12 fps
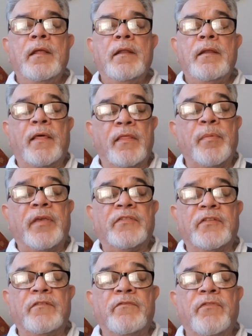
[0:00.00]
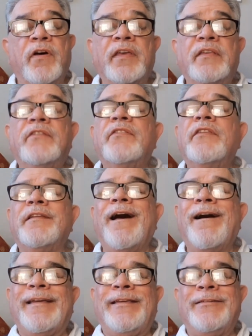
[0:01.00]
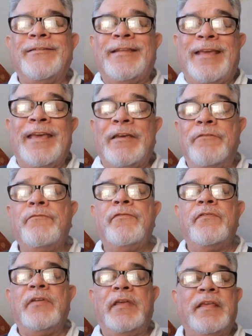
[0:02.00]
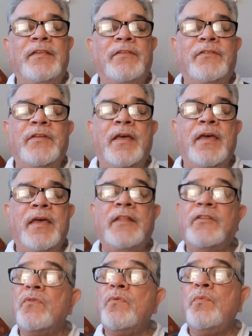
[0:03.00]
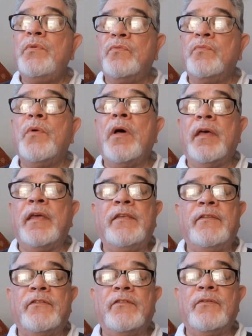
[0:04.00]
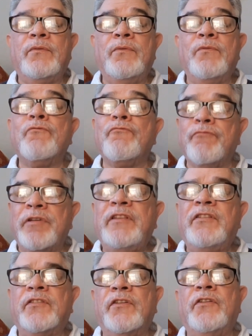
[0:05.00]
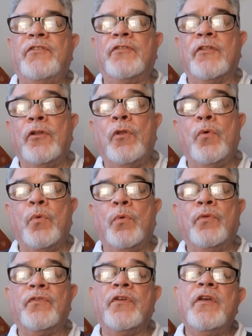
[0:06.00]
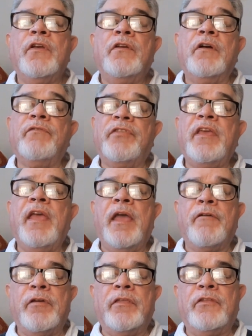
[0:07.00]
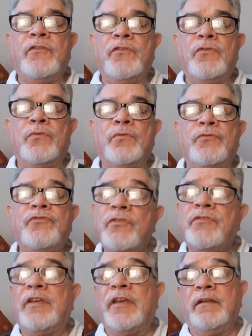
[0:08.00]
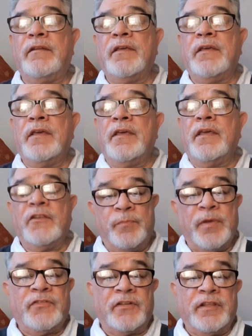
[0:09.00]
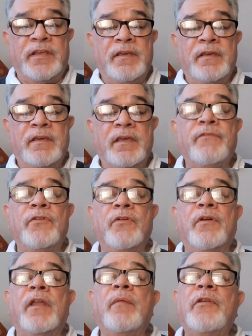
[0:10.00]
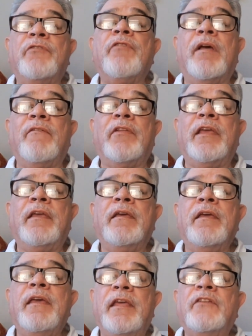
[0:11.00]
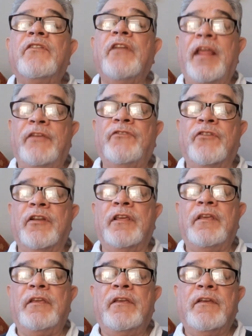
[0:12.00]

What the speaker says: Now, the best advice that I could give is it's always wise to research the laws of the area that you're shooting in, especially if you're going to be traveling internationally.